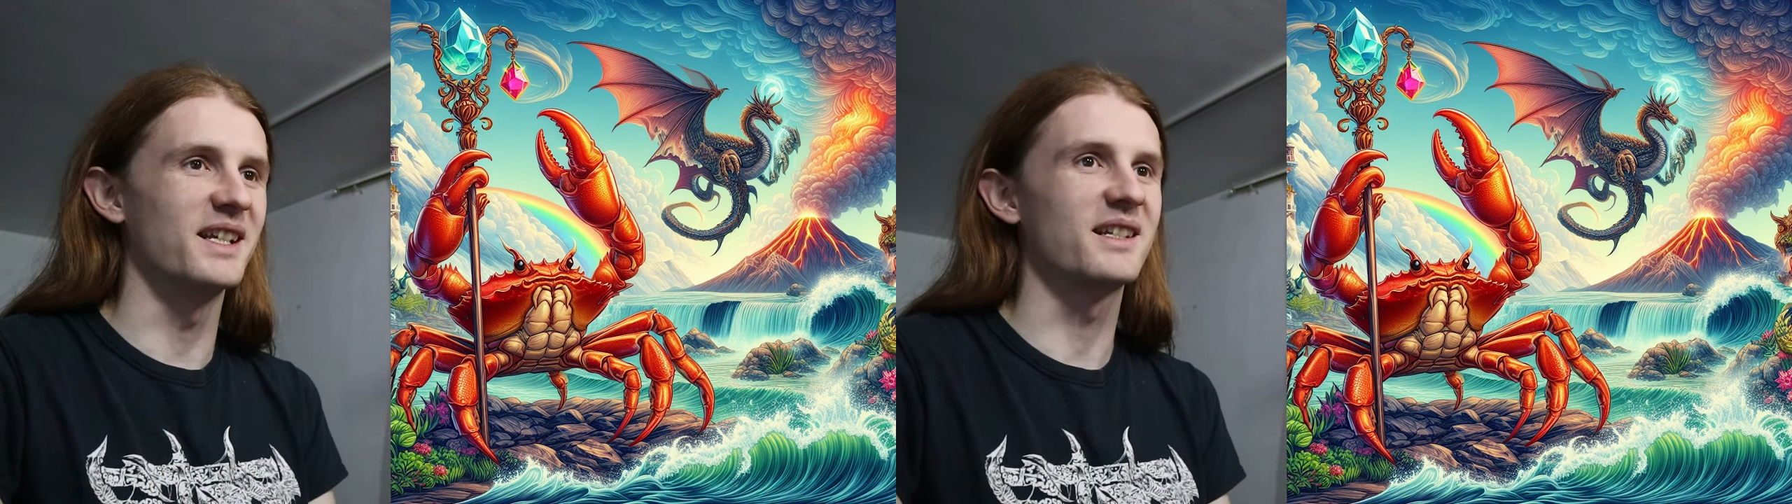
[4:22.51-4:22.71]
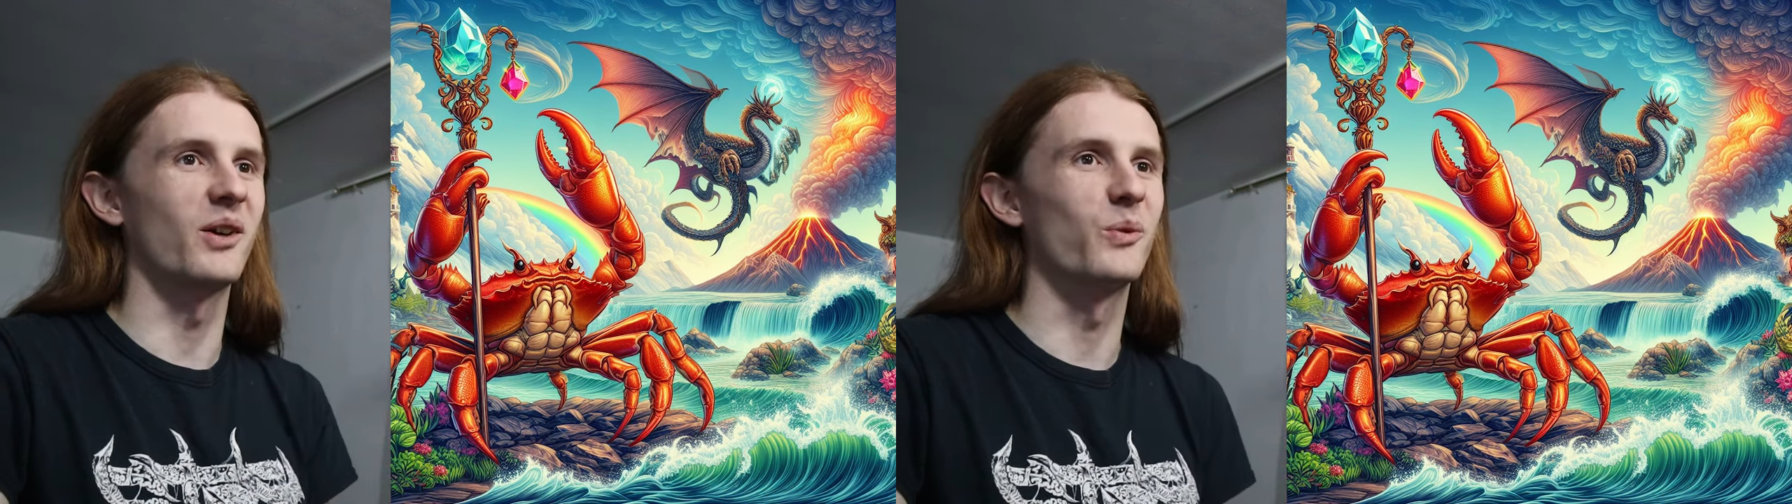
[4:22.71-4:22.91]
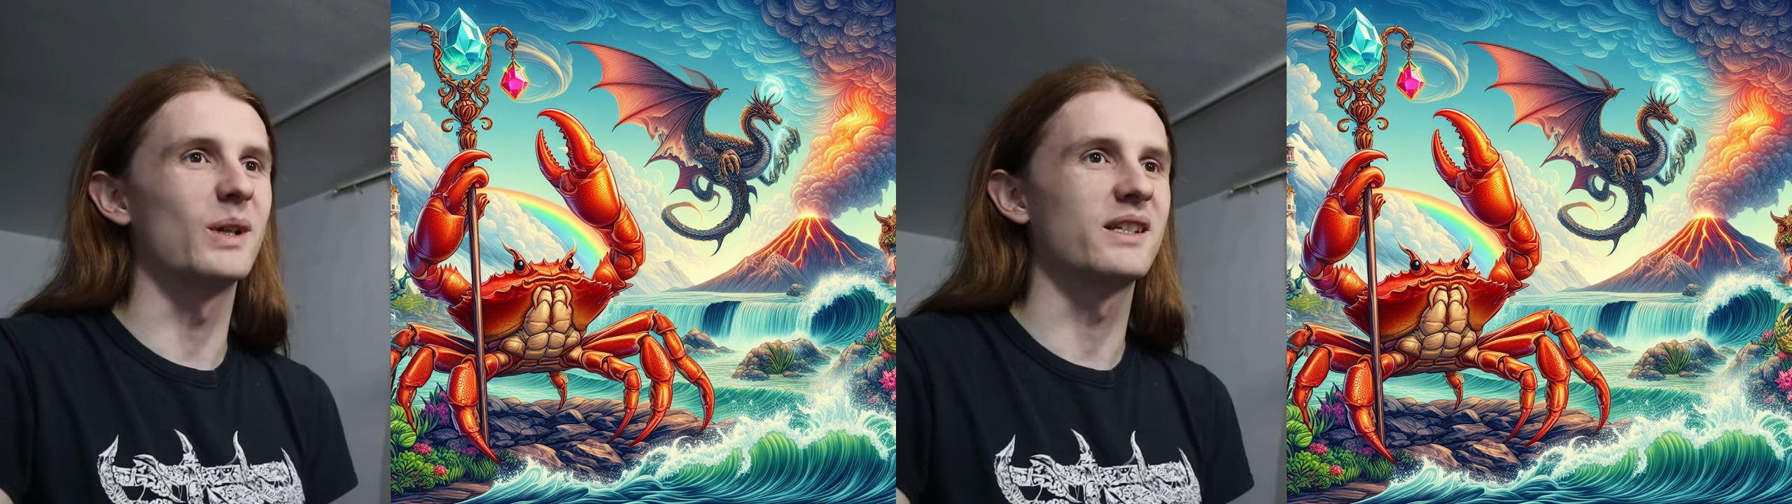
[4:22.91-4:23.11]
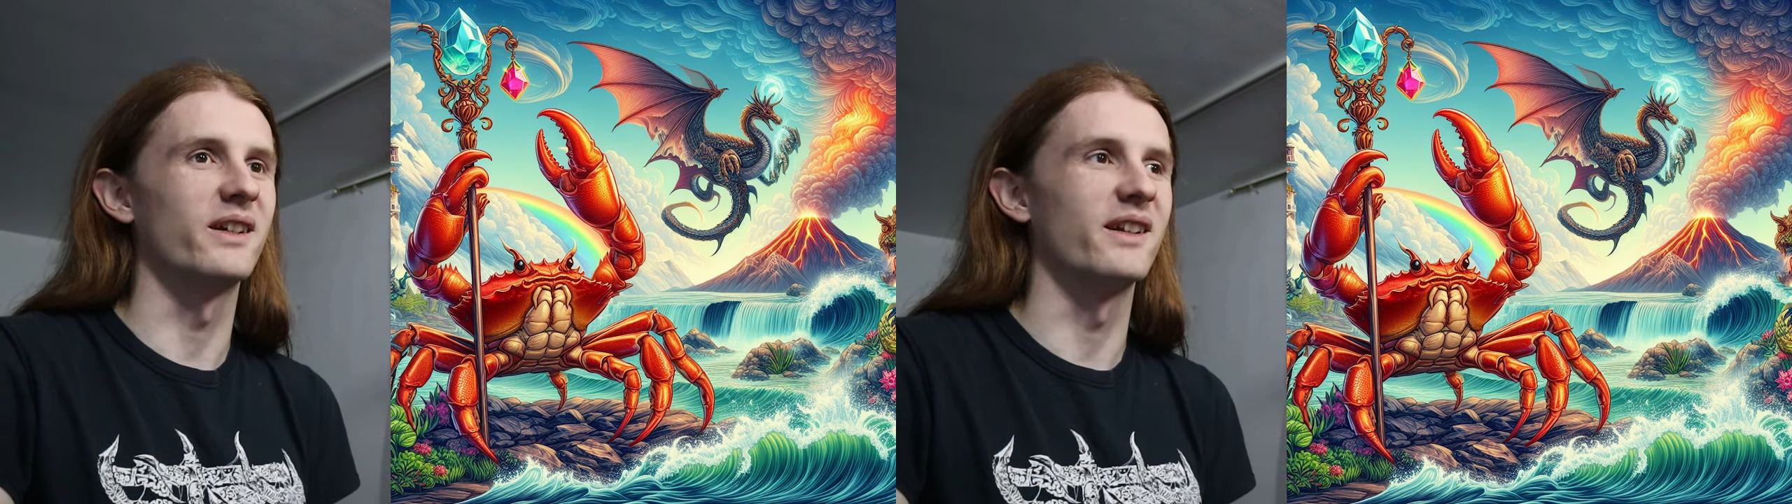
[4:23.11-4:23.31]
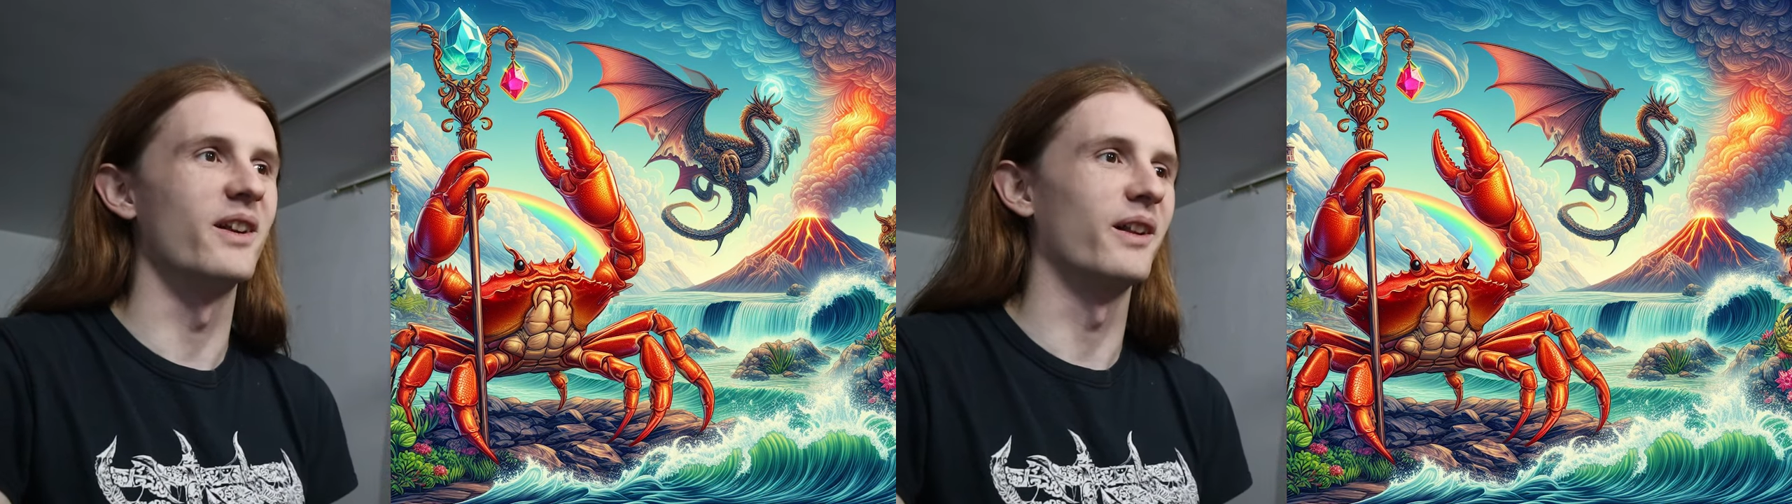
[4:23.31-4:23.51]
is a
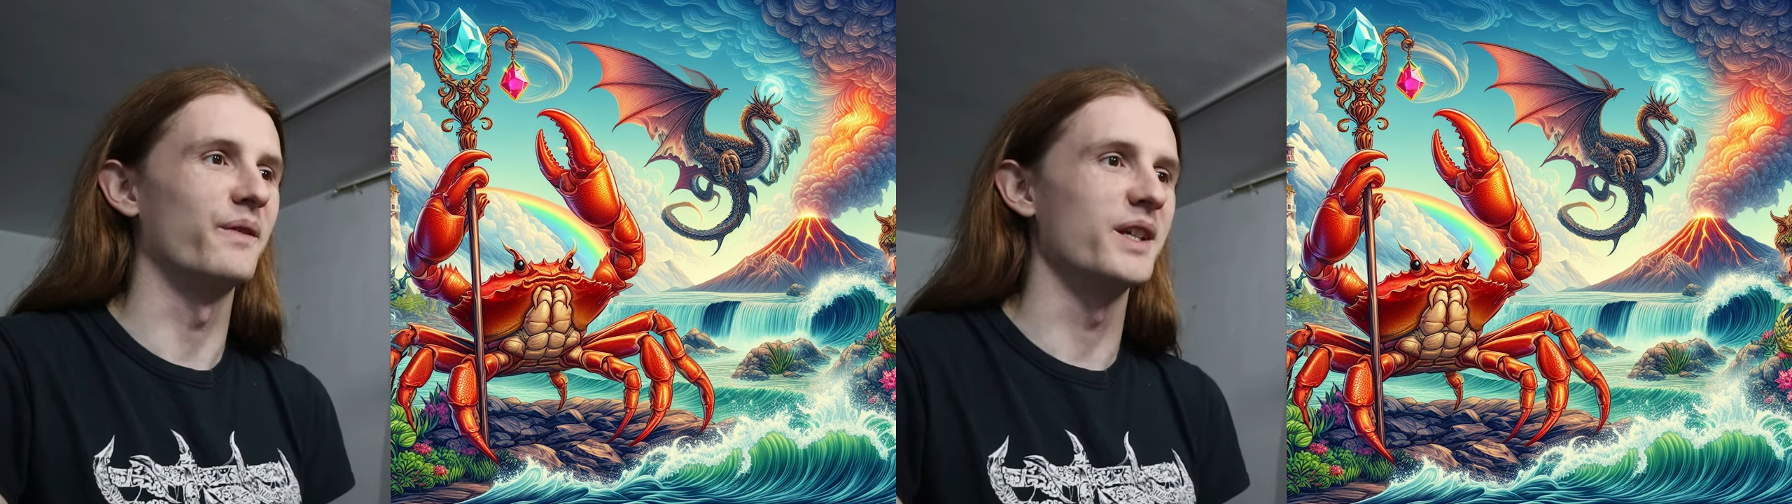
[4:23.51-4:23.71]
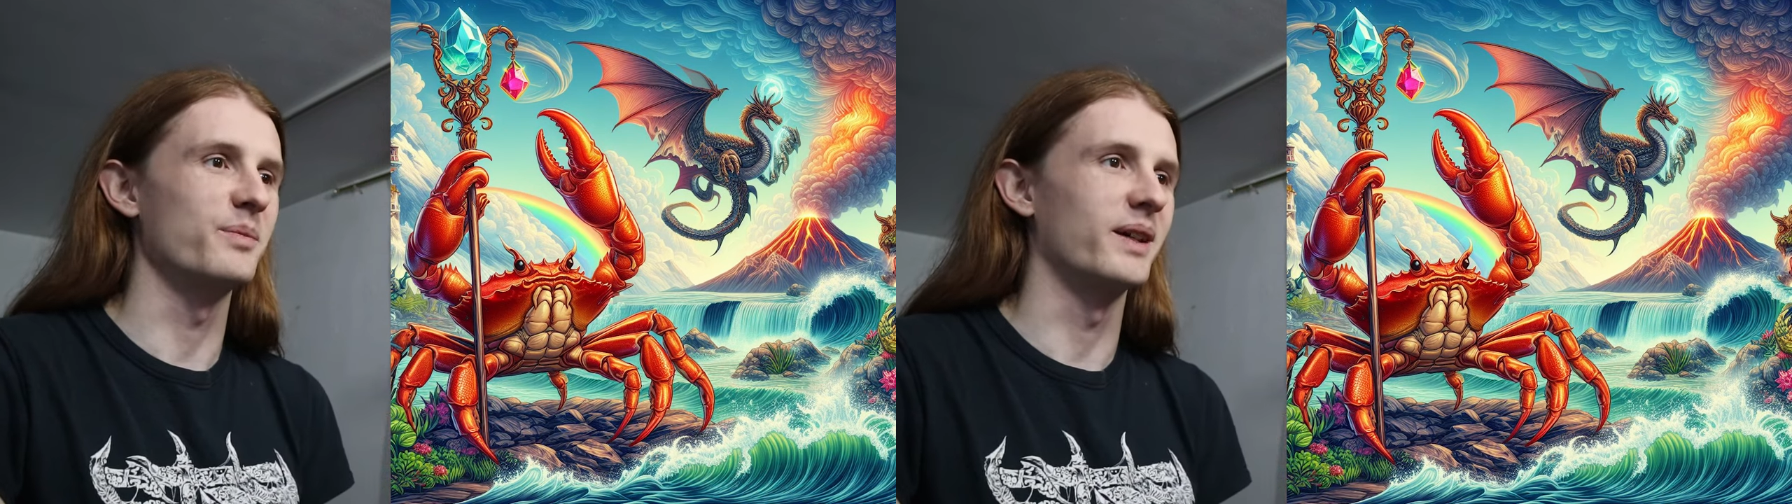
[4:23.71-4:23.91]
wizard in all of these